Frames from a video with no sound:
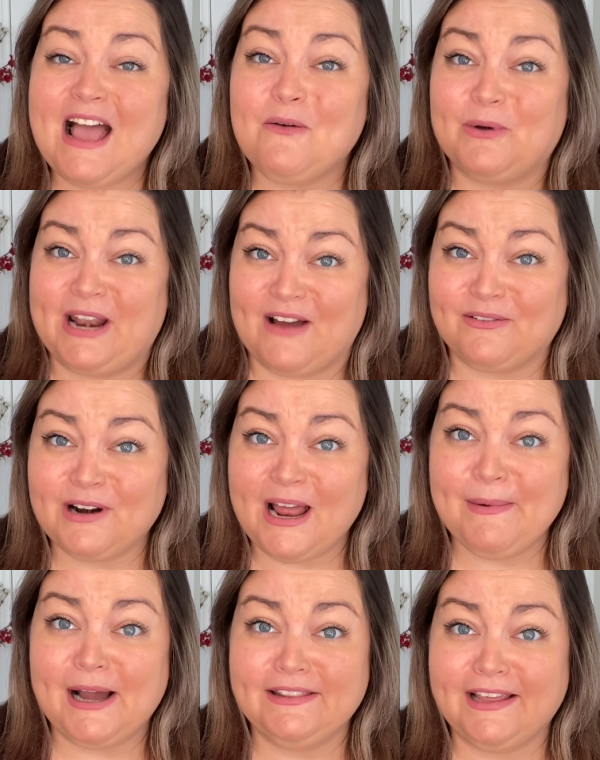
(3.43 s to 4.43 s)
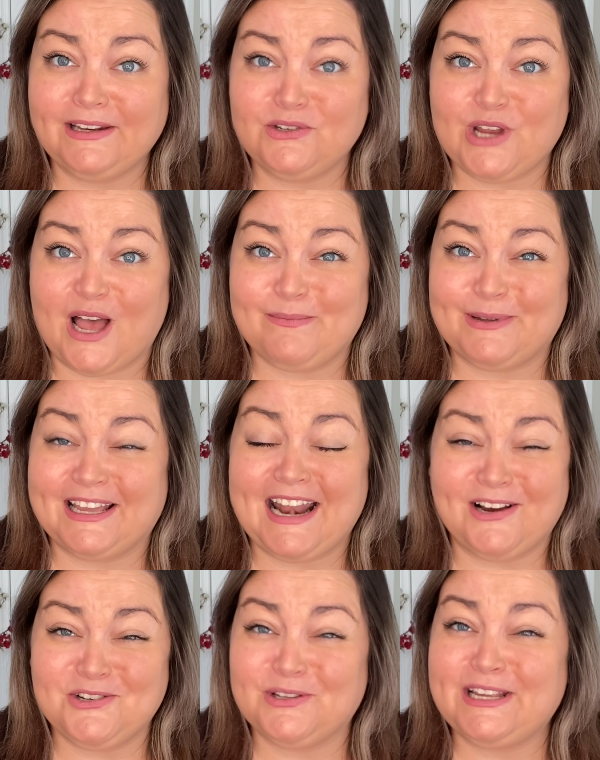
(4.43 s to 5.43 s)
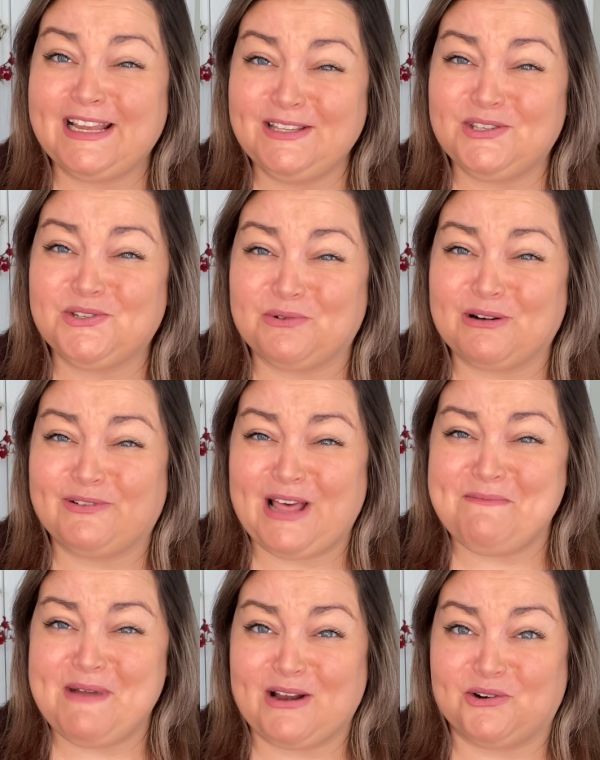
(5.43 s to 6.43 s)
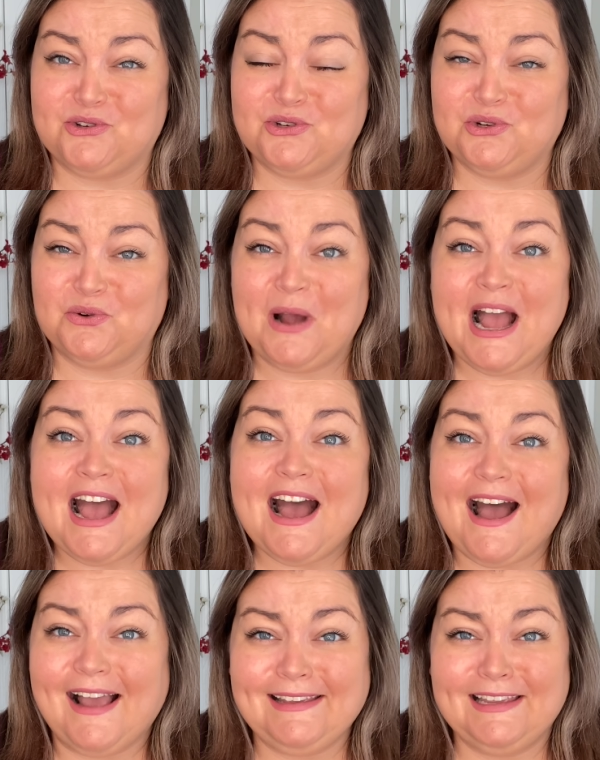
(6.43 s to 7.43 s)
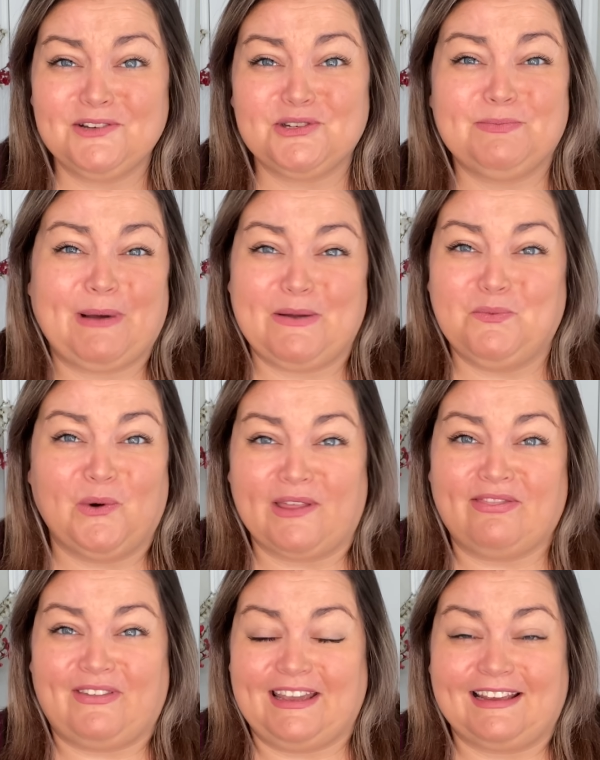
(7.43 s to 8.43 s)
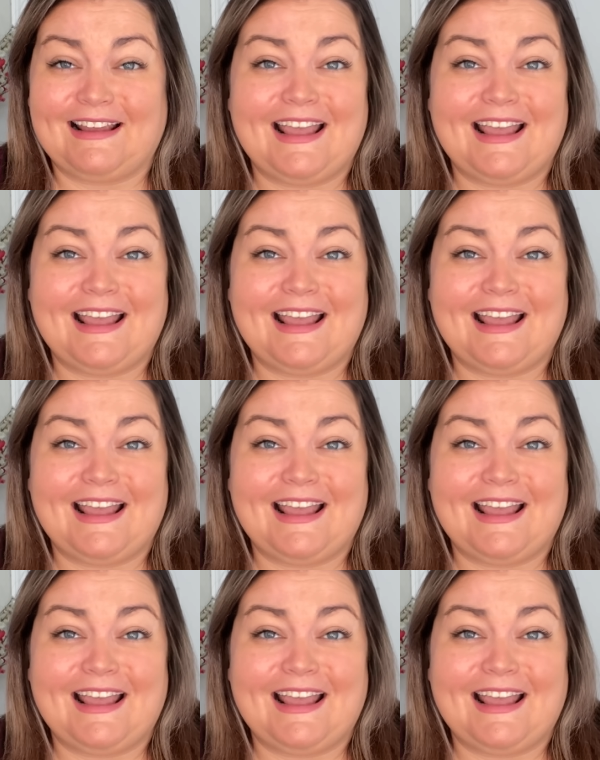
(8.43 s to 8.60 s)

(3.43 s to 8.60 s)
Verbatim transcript: Whenever I'm online shopping, and actually in store for that matter too, I can't just buy one thing.